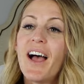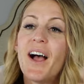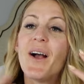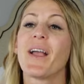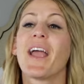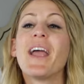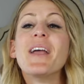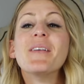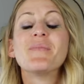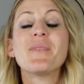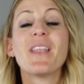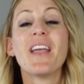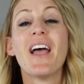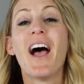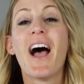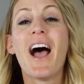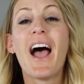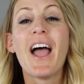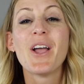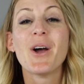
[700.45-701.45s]
okay,
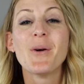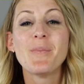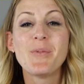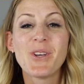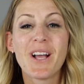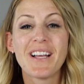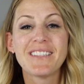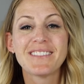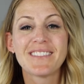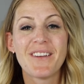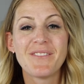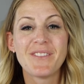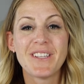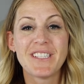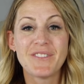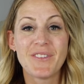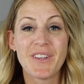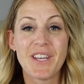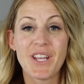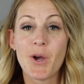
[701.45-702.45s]
I hope you guys love
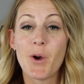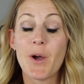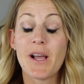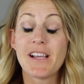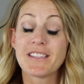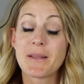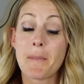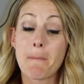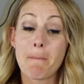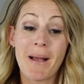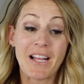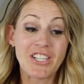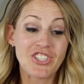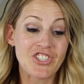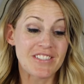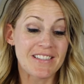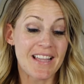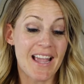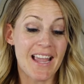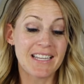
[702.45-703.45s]
this video as
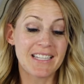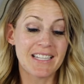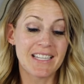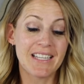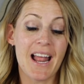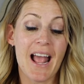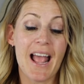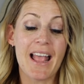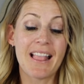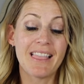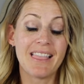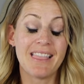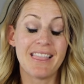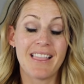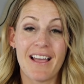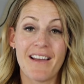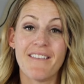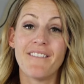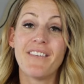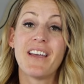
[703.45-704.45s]
much as I did. I
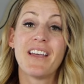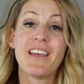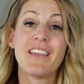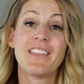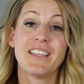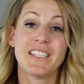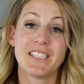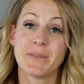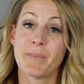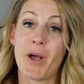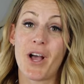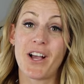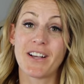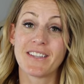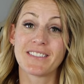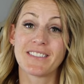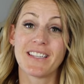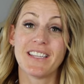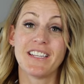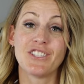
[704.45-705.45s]
love this
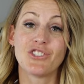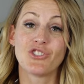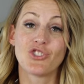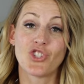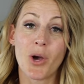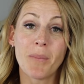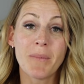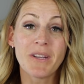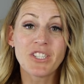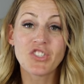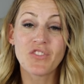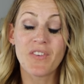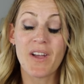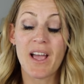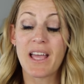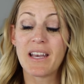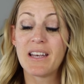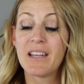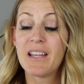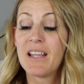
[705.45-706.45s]
box. It is so much
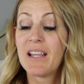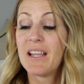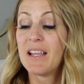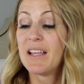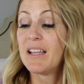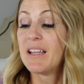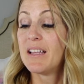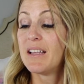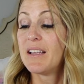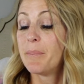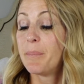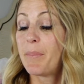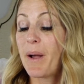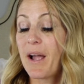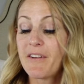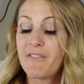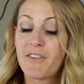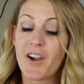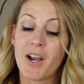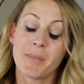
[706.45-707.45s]
fun.
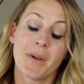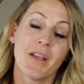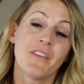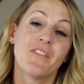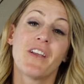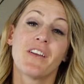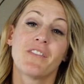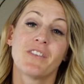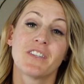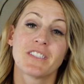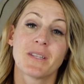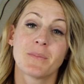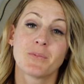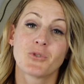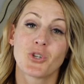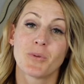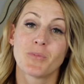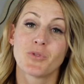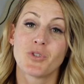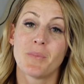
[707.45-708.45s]
By far my favorite
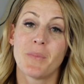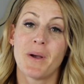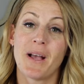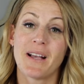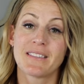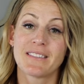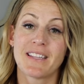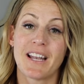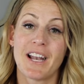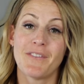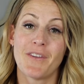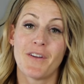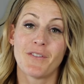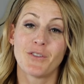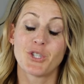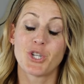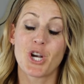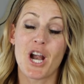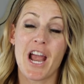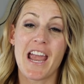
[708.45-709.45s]
subscription box that I've
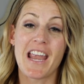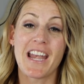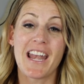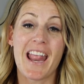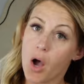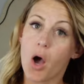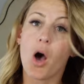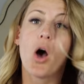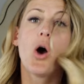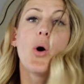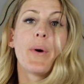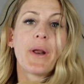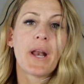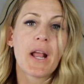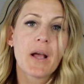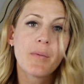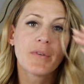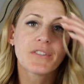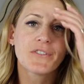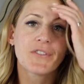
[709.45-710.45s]
ever tried. Oh, and
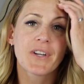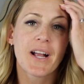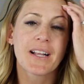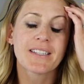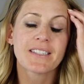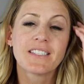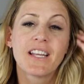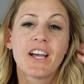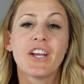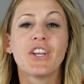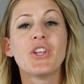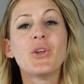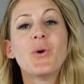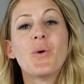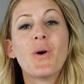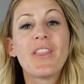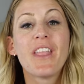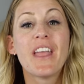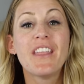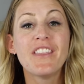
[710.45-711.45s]
I almost forgot to tell
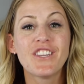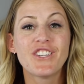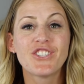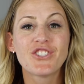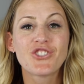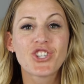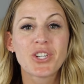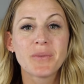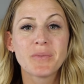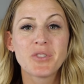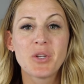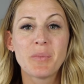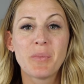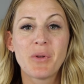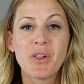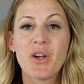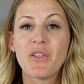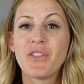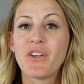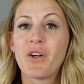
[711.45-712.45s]
you, in the description
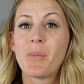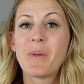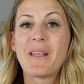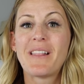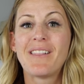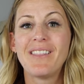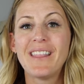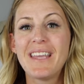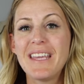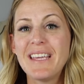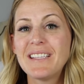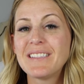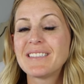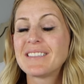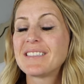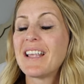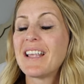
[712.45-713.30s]
below there'll be links